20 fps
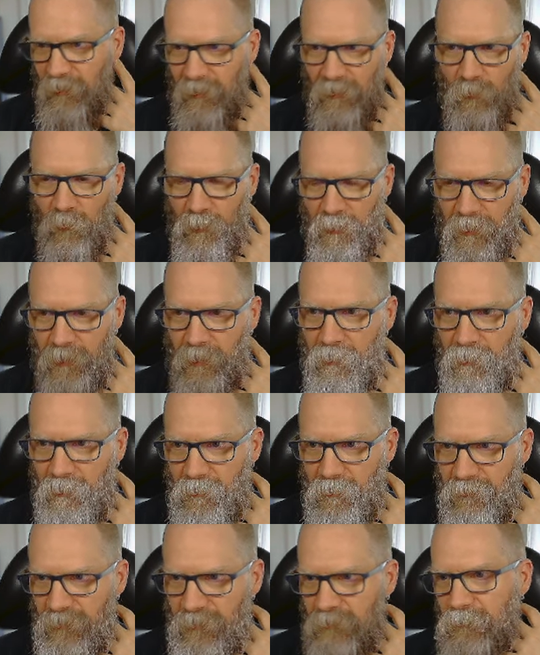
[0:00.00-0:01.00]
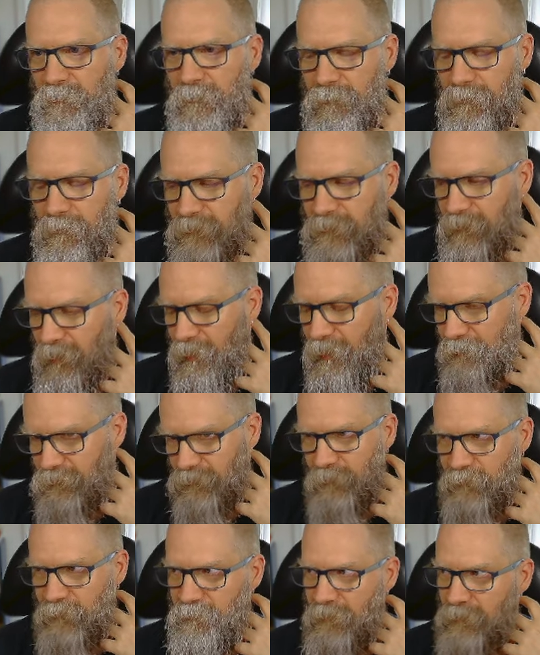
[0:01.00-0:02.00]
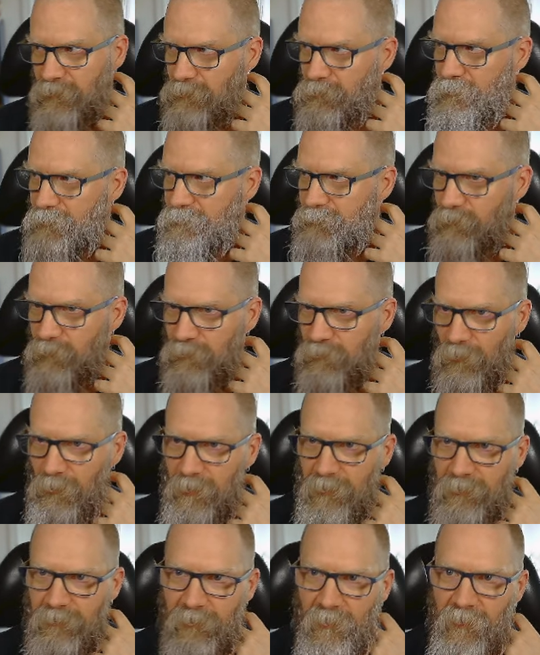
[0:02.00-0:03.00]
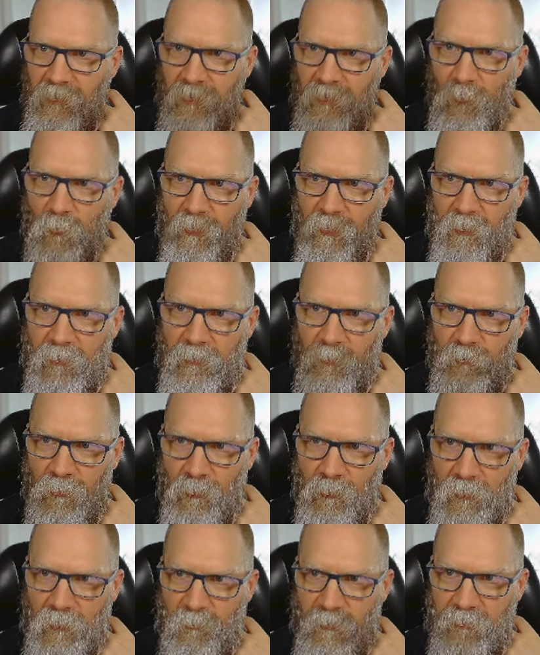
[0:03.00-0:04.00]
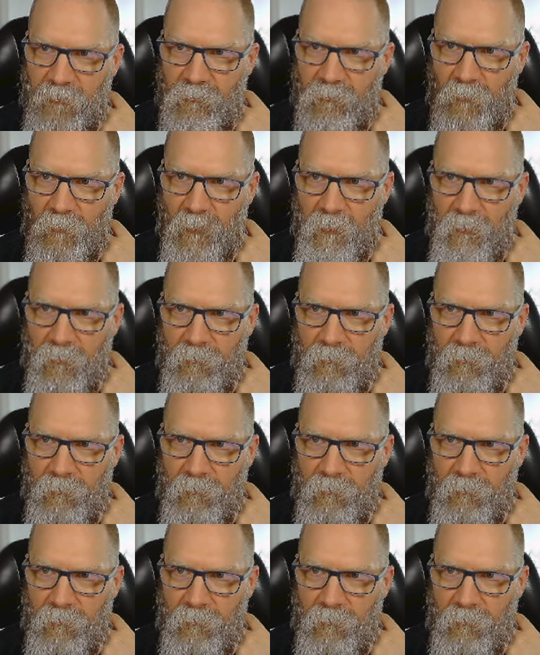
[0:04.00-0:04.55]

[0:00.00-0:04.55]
We're going to continue to use CI scripts to do these deploys, and we're going to deploy them into our